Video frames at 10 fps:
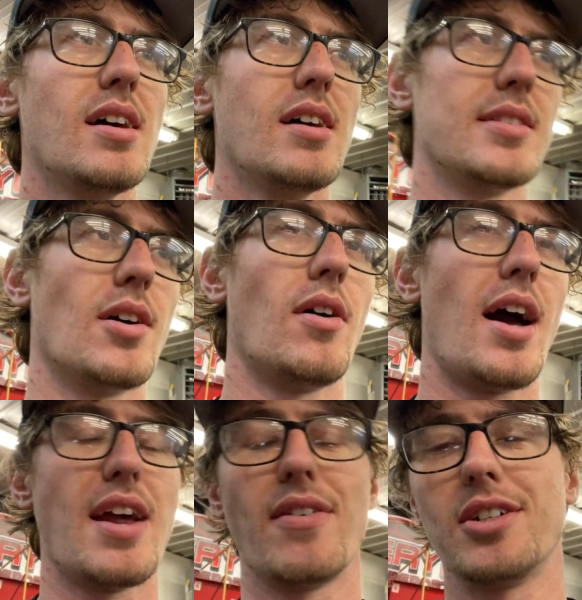So
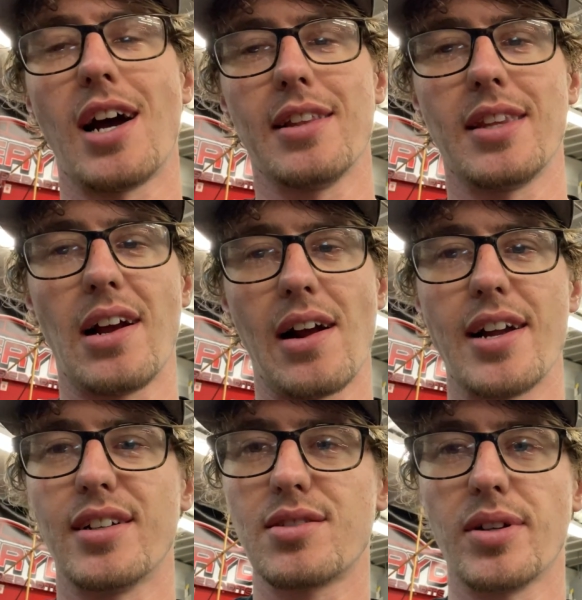I never tried it there. I
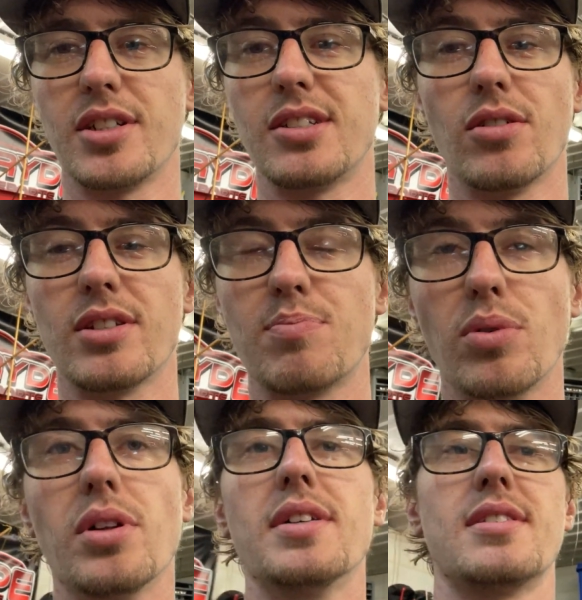just switched it to a
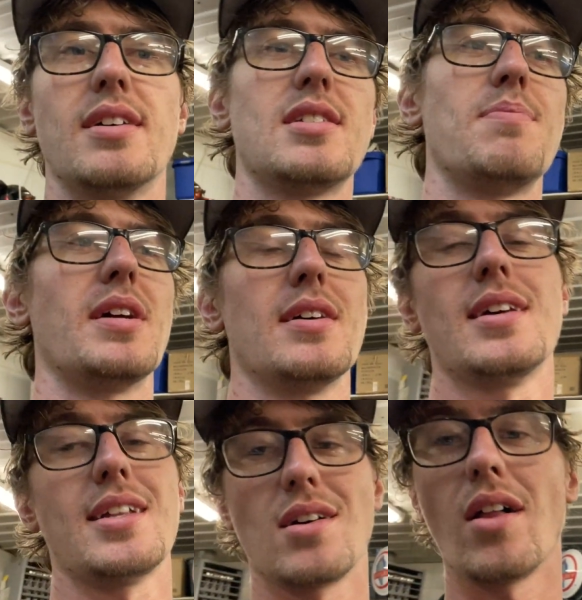spool assist because
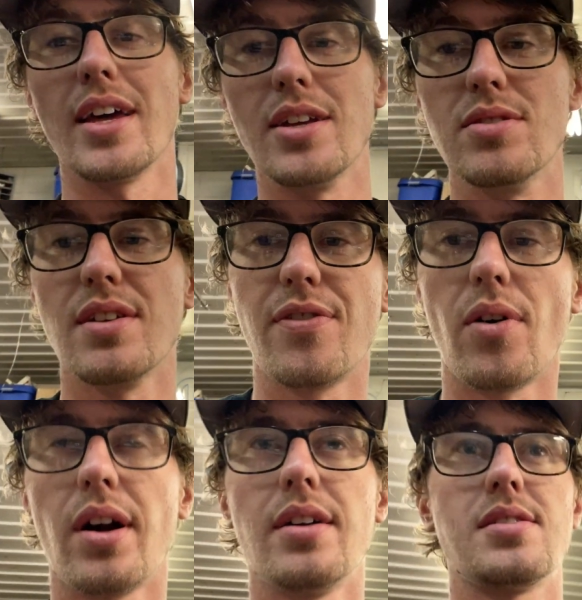that's all I use it
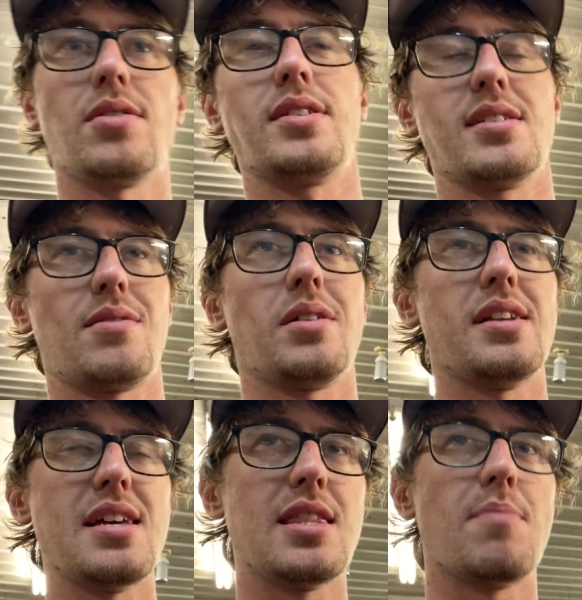for. So it doesn't really
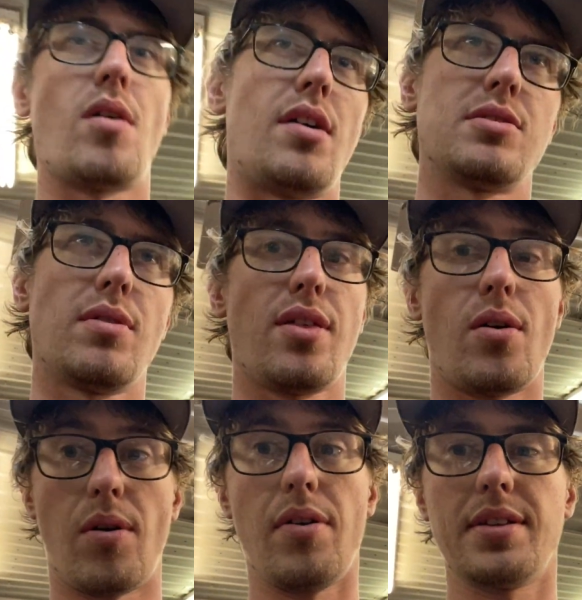need the pulse width
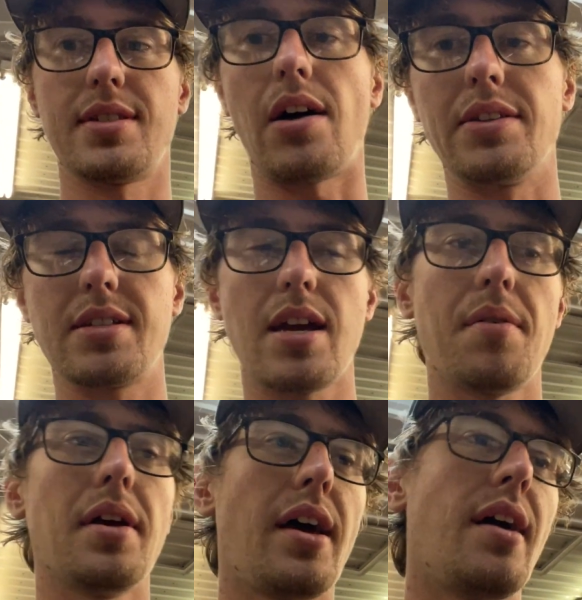or the solid state
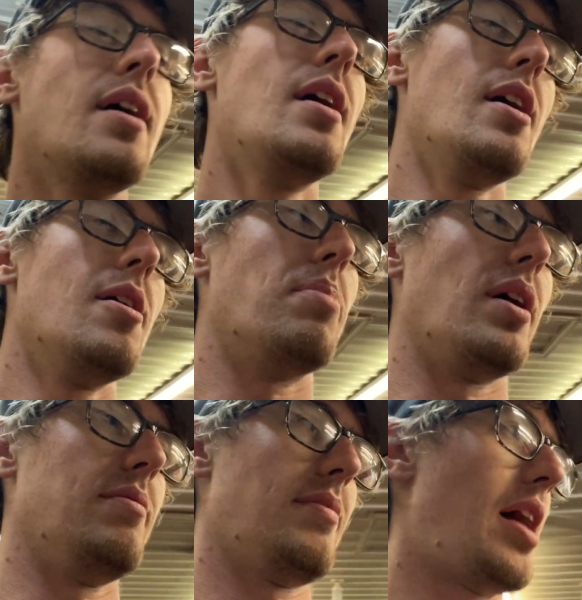relay.
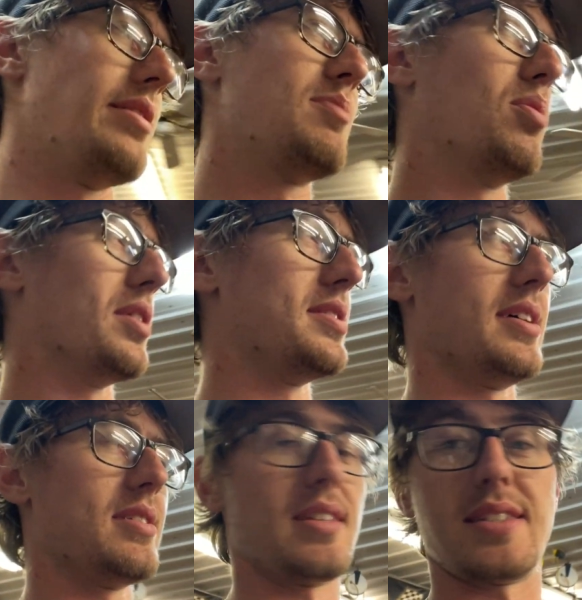But on spool
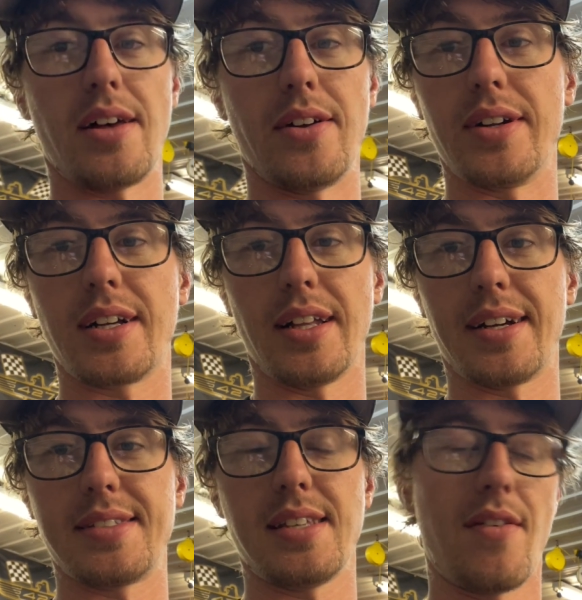assist, the solenoid
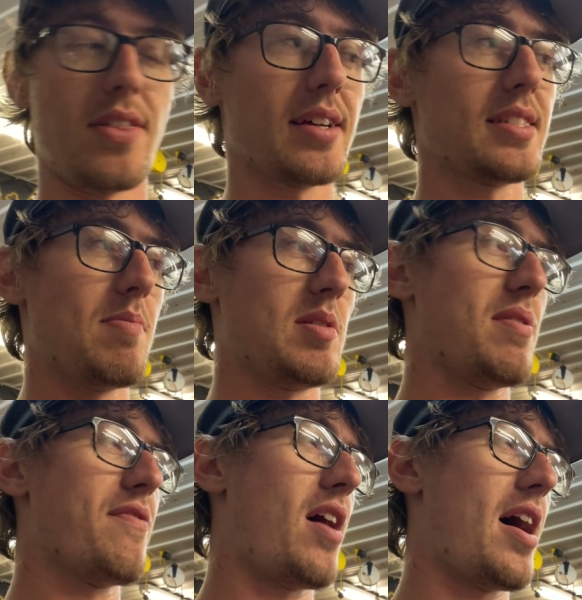clicks, everything seems to
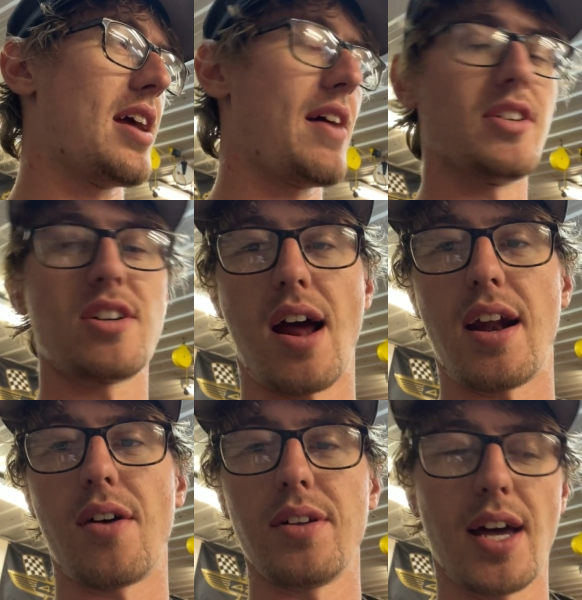be fine. I haven't tried
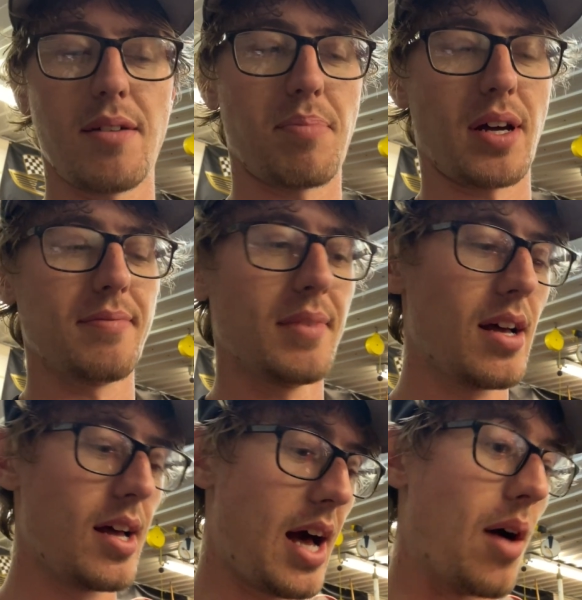it out yet, but
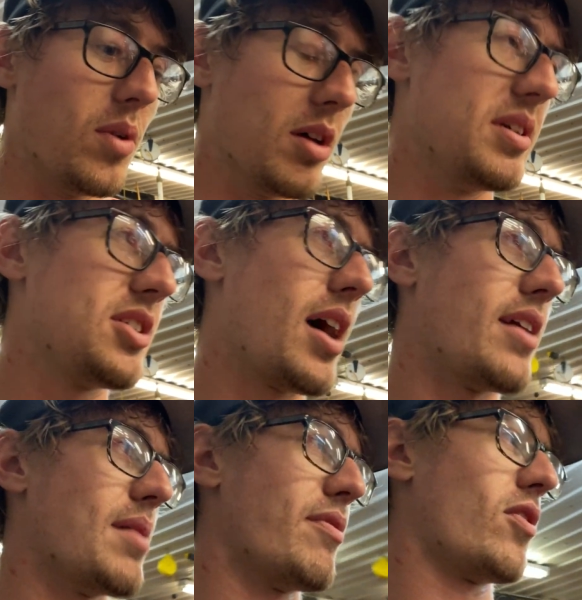I will be
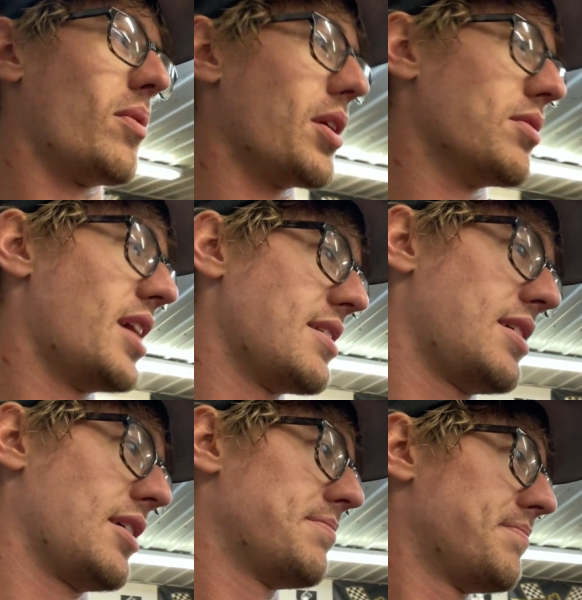trying that before we go testing.